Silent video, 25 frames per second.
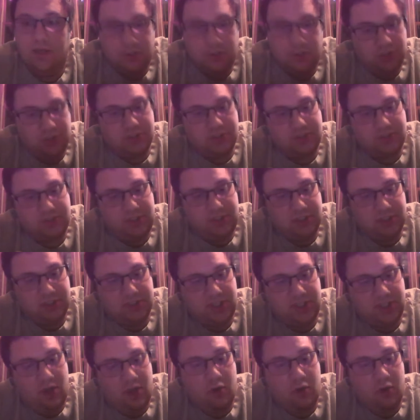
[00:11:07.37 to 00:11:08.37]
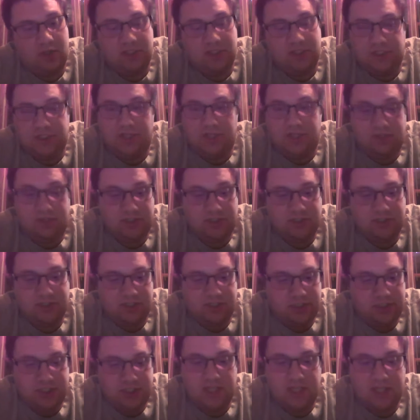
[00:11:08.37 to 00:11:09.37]
Just the Onan, just
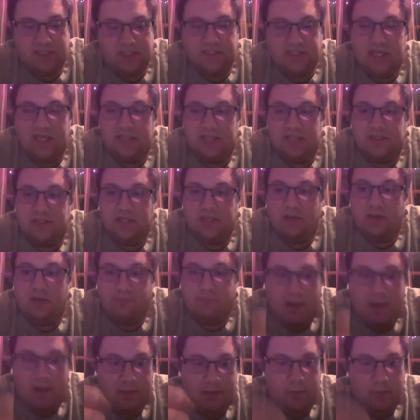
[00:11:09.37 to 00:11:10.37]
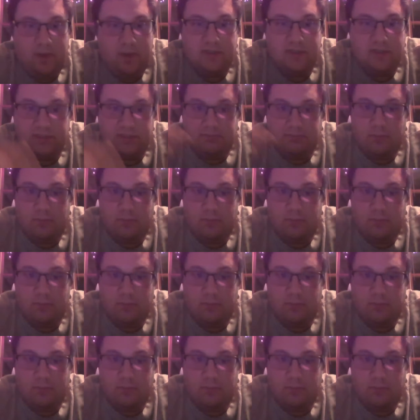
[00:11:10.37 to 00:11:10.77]
the Genset itself probably weighs